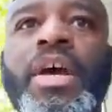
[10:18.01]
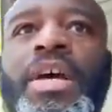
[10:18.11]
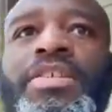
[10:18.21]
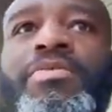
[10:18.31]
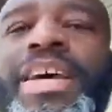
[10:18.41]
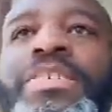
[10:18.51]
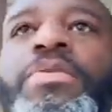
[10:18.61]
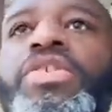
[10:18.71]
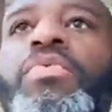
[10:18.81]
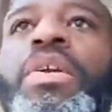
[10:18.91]
And so that's
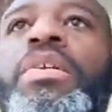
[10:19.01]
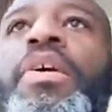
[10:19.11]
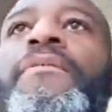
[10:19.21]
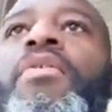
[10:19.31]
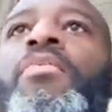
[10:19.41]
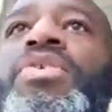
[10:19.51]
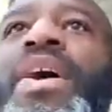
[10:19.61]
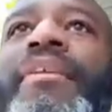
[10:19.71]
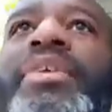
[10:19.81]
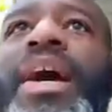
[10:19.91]
what you want to look for when you're
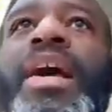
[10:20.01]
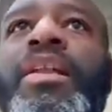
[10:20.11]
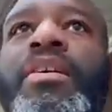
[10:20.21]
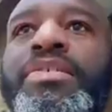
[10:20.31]
having dialogues.